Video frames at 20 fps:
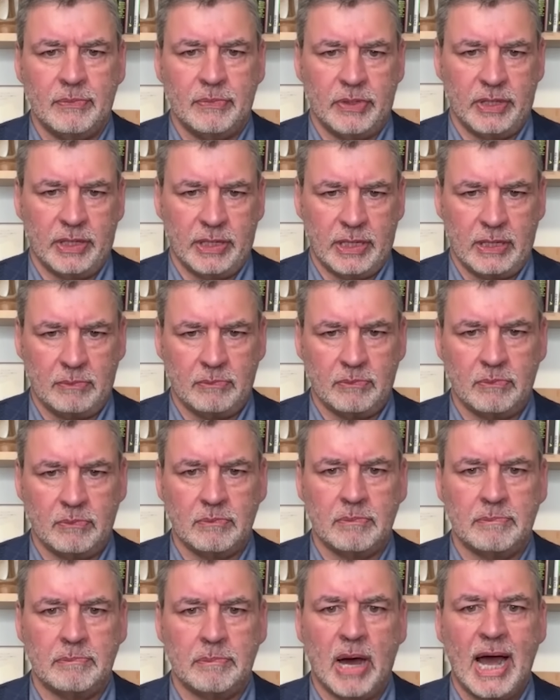the
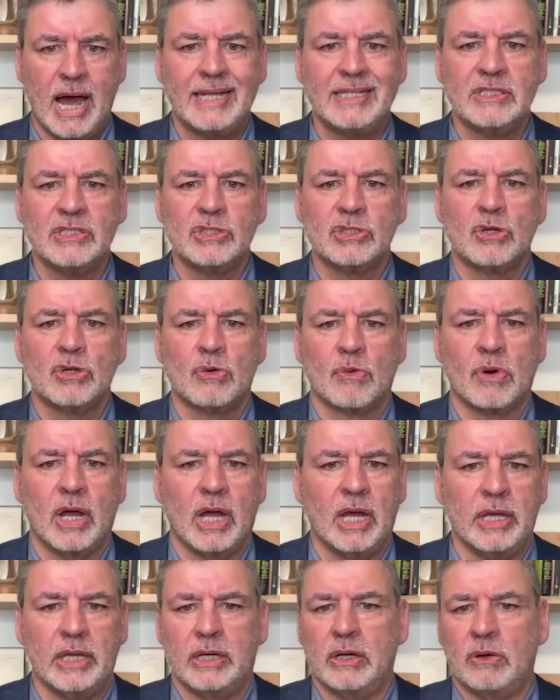Biden's
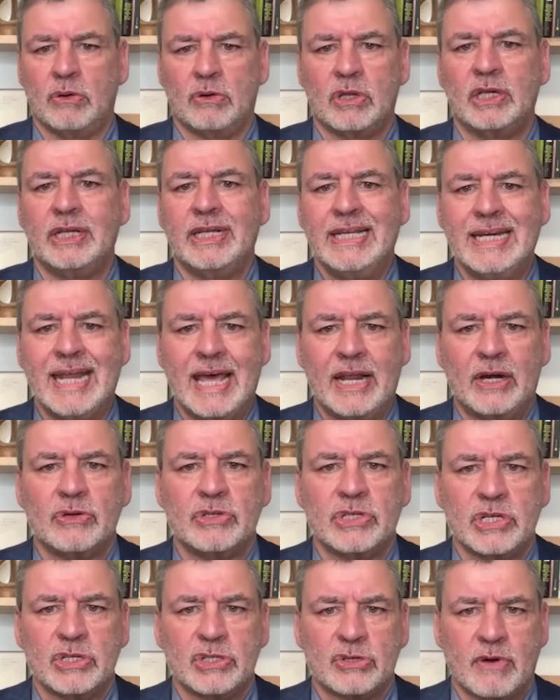clean
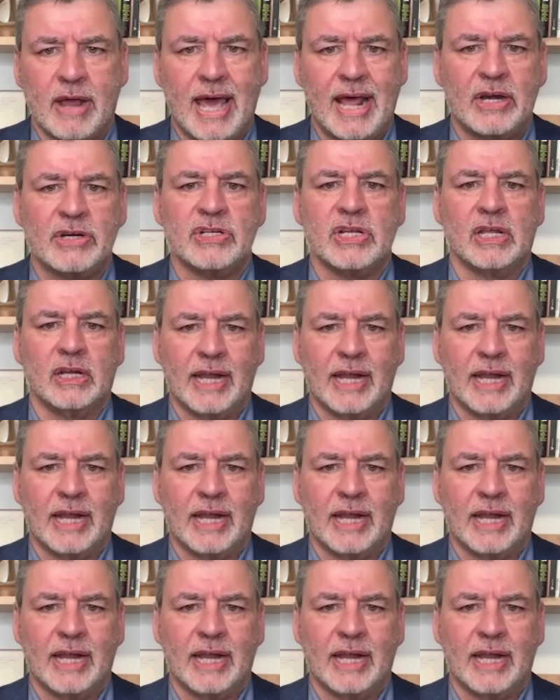energy strategy,